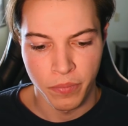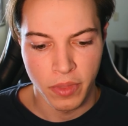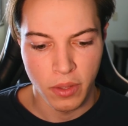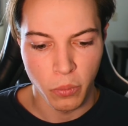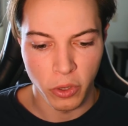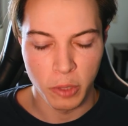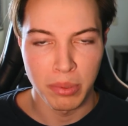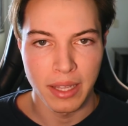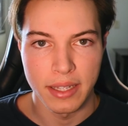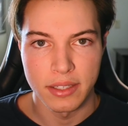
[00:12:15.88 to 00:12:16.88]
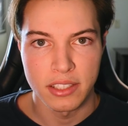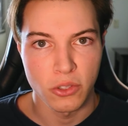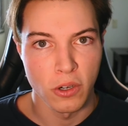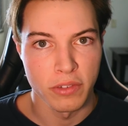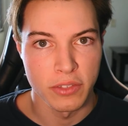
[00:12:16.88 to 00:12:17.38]
workplace or
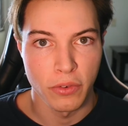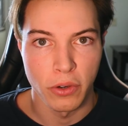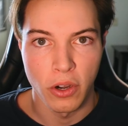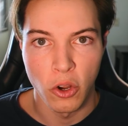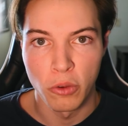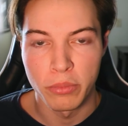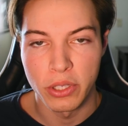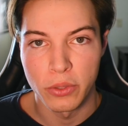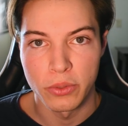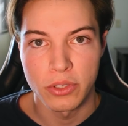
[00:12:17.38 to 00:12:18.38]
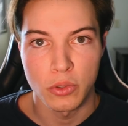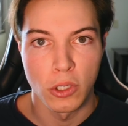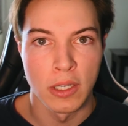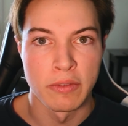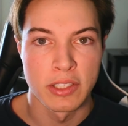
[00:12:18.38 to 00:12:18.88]
if it's for home use
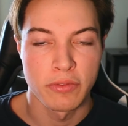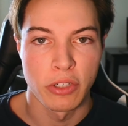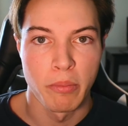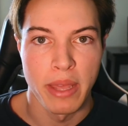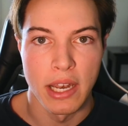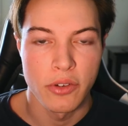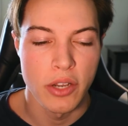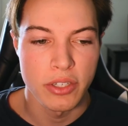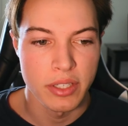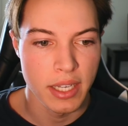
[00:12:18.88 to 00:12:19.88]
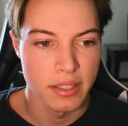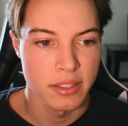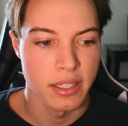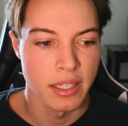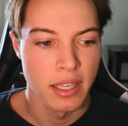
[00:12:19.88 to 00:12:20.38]
or if it's for penetration
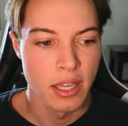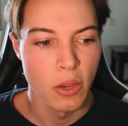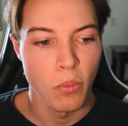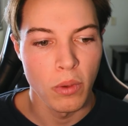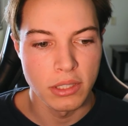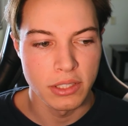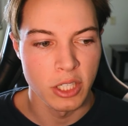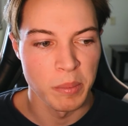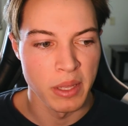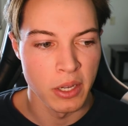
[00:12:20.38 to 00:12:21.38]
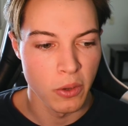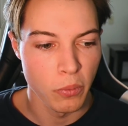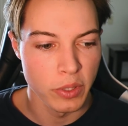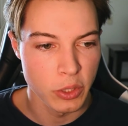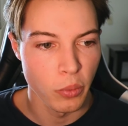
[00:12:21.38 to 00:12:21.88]
testing, will determine
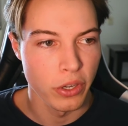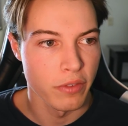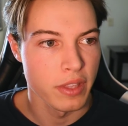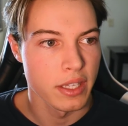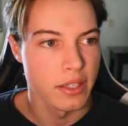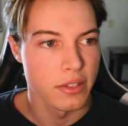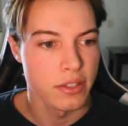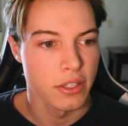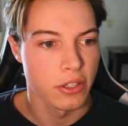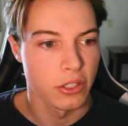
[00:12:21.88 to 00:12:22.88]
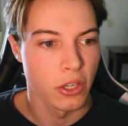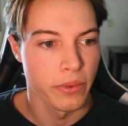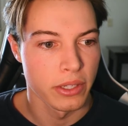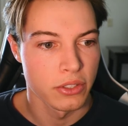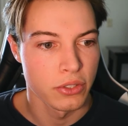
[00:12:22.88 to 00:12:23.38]
which one of these you're
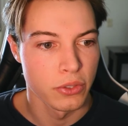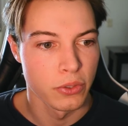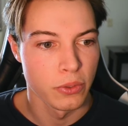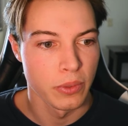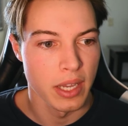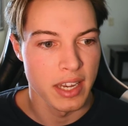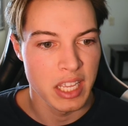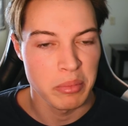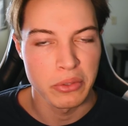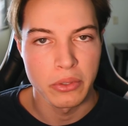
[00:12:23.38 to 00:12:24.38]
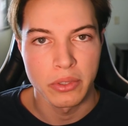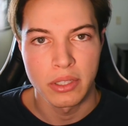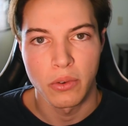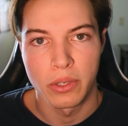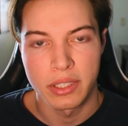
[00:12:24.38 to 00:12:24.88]
going to enable
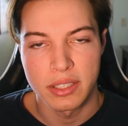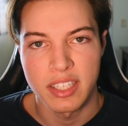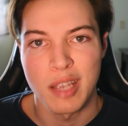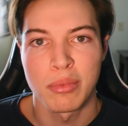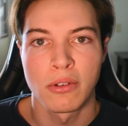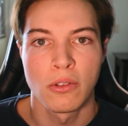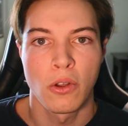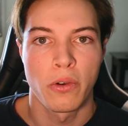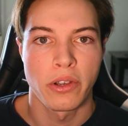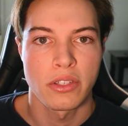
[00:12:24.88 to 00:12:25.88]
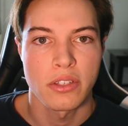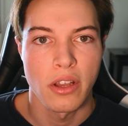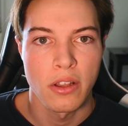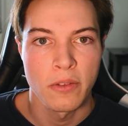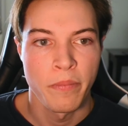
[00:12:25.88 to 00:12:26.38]
or disable or install.